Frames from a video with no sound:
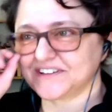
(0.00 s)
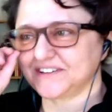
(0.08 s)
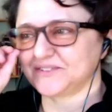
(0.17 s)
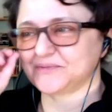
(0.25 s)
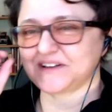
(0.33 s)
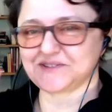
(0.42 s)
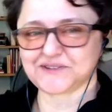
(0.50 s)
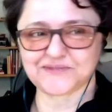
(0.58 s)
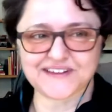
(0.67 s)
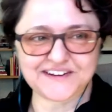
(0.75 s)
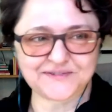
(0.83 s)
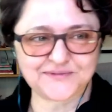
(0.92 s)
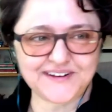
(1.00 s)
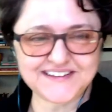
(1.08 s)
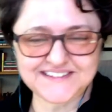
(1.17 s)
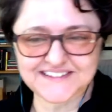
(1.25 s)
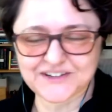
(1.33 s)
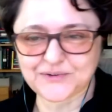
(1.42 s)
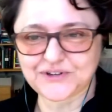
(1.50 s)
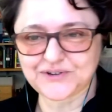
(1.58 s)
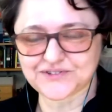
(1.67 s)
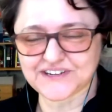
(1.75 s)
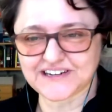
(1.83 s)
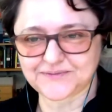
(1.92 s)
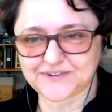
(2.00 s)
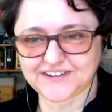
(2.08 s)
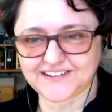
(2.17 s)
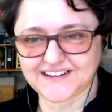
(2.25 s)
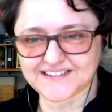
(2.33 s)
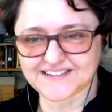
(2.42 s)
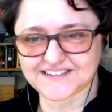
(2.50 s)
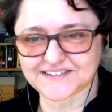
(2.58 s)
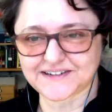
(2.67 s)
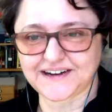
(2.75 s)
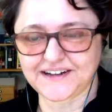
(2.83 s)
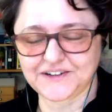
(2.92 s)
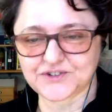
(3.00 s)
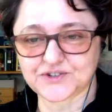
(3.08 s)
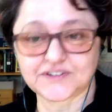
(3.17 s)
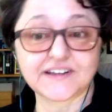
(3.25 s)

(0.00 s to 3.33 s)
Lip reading: It reminds me of that advice, like when you sign up for classes in college,